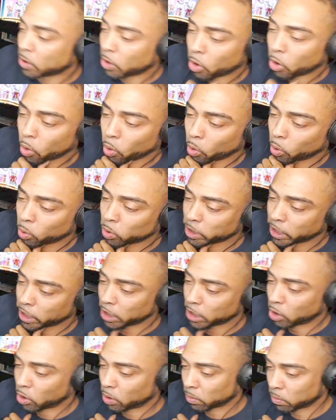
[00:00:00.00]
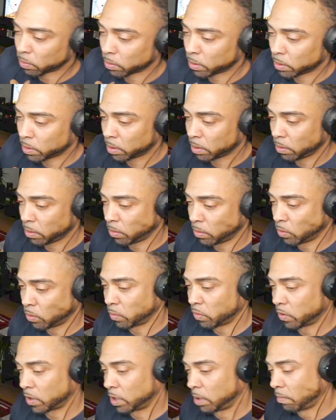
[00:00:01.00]
All day long. You know
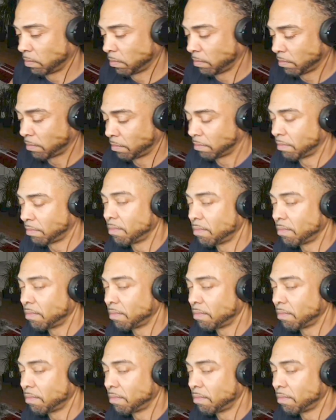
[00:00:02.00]
what I'm saying?